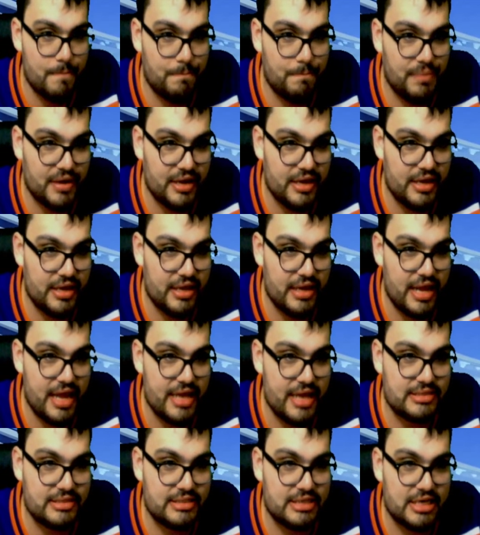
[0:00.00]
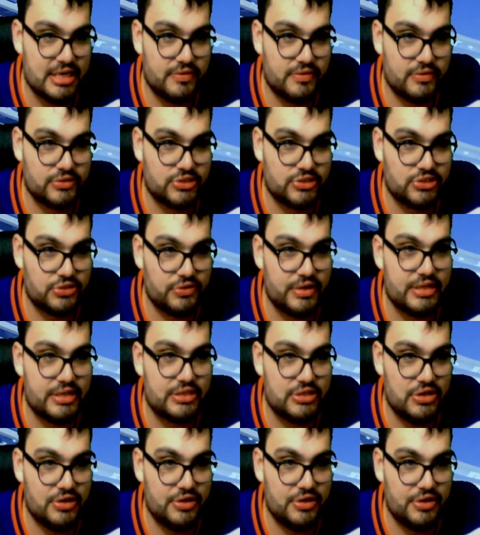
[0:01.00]
But it hit zero, so
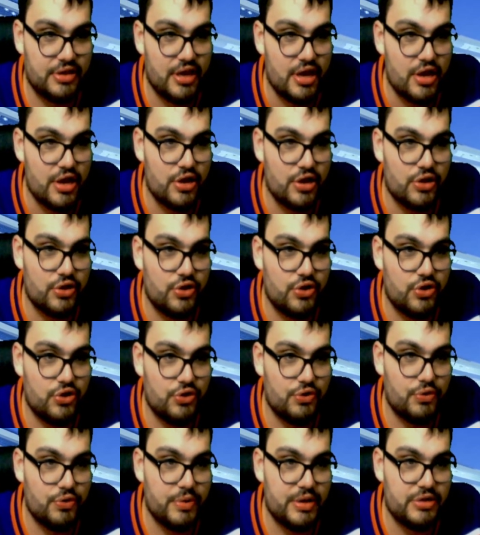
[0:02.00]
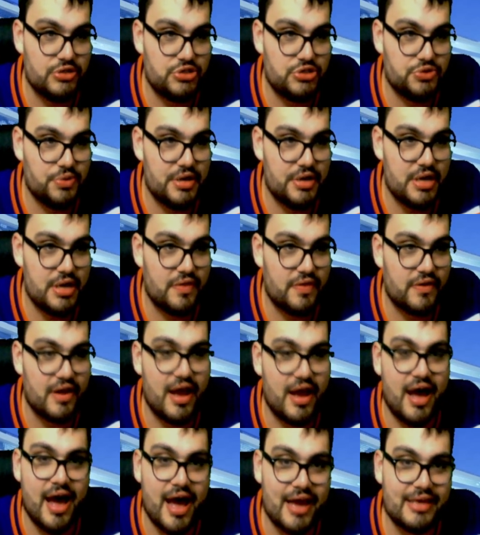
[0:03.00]
it's good. Going to another
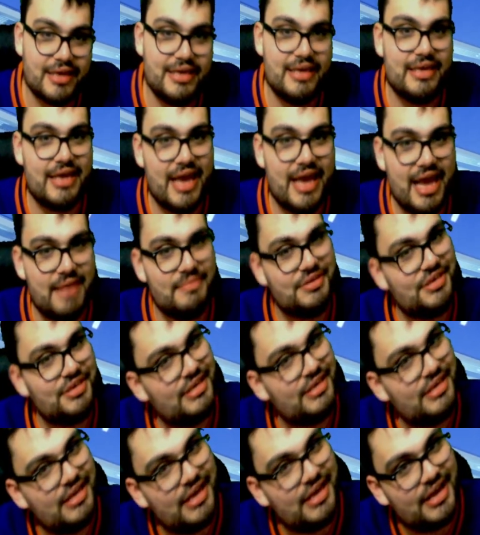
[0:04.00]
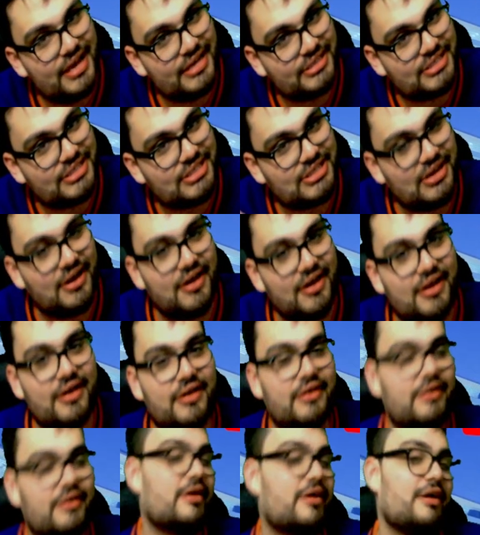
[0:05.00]
hockey game? Yes,
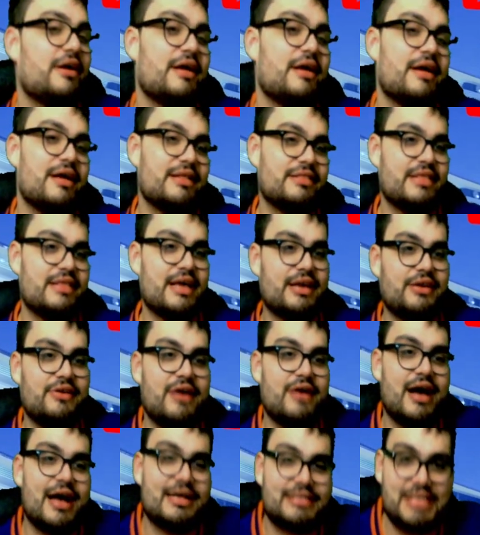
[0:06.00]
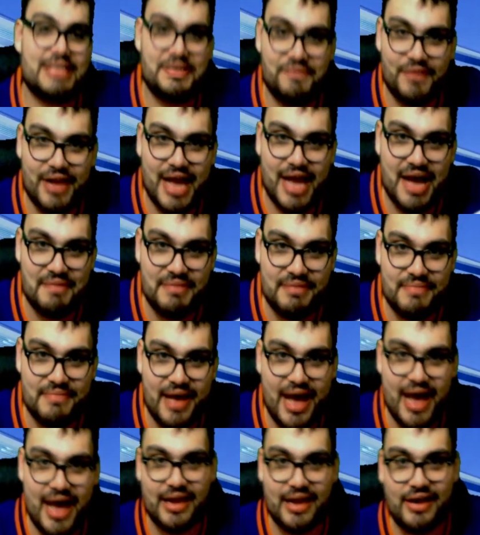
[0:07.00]
sir! Thank you, Hassan, for coming
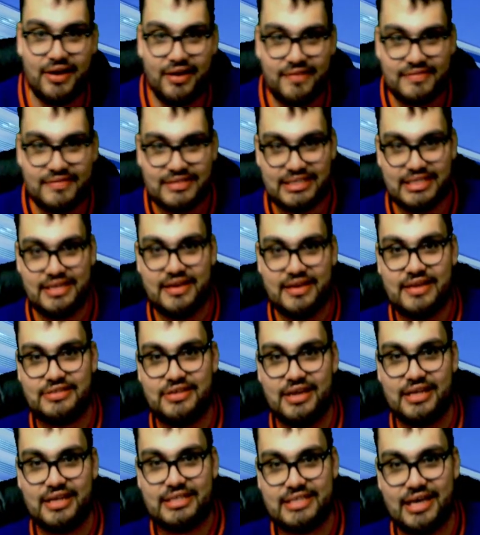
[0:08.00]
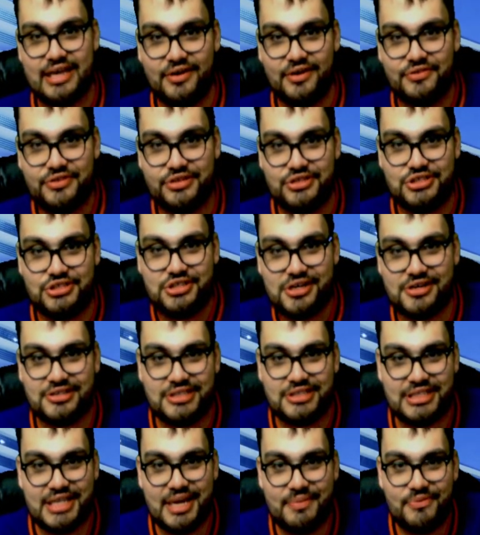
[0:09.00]
back. Obviously, as you can tell, the
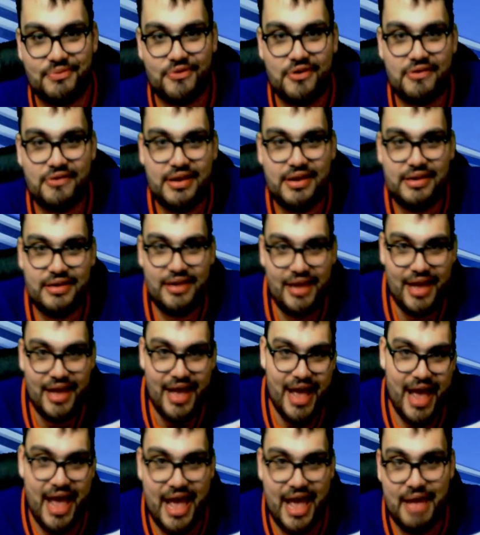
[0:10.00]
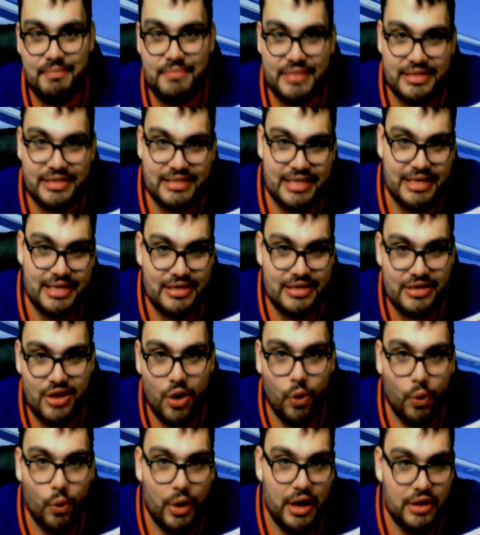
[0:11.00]
jersey I'm wearing, Edmonton
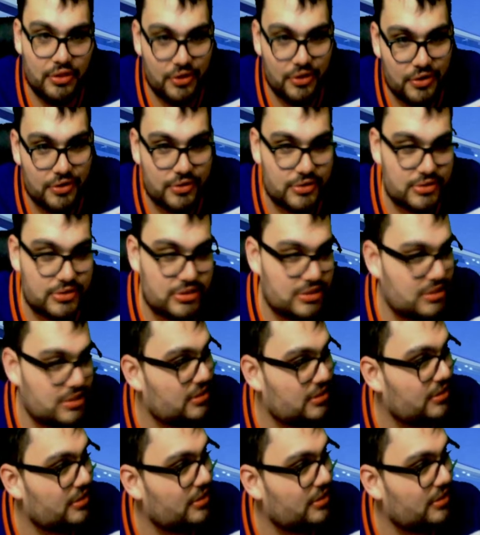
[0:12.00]
Oilers.